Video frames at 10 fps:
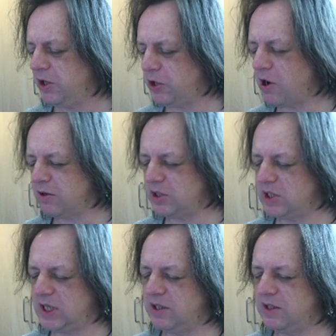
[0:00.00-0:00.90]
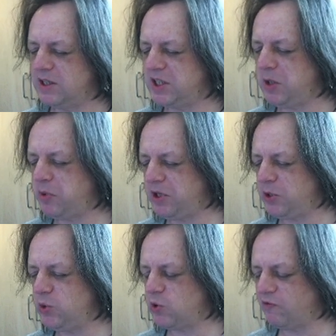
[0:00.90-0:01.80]
you can't just say that the
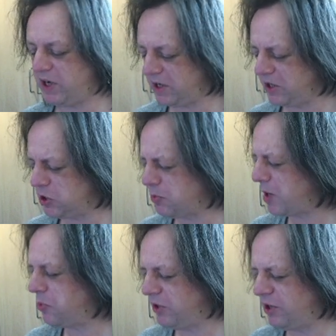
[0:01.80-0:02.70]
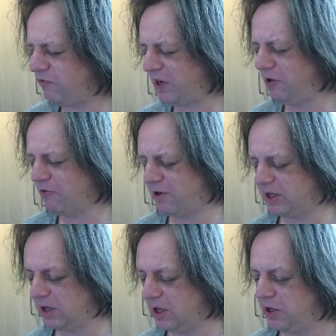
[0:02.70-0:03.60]
CPU's overheating just by putting your finger on
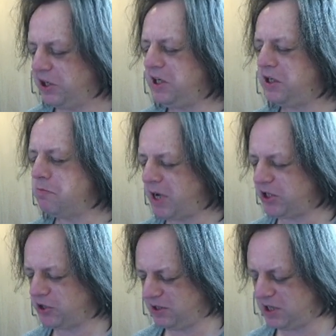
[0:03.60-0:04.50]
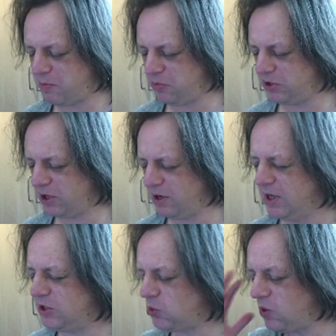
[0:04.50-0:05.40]
it. You need to measure the temperature.
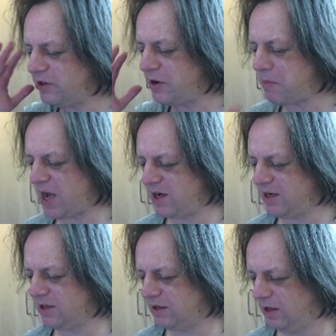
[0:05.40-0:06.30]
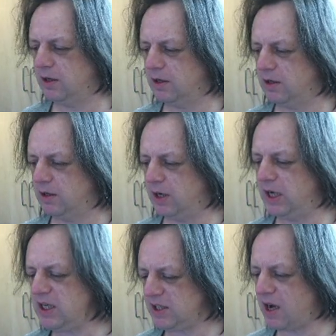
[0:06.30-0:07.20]
It's all in your mind.
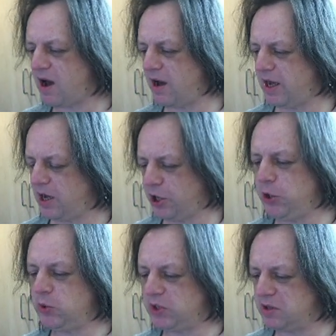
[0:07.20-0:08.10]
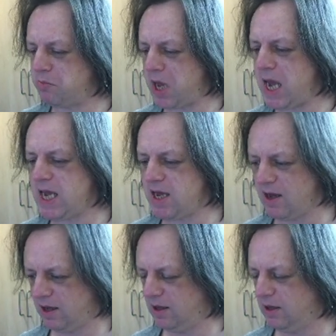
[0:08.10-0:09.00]
And this guy accuses
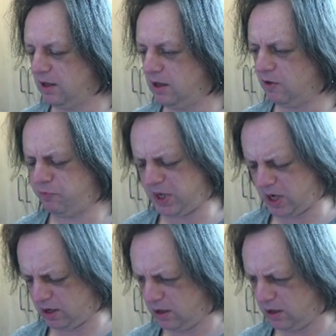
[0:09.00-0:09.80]
me of being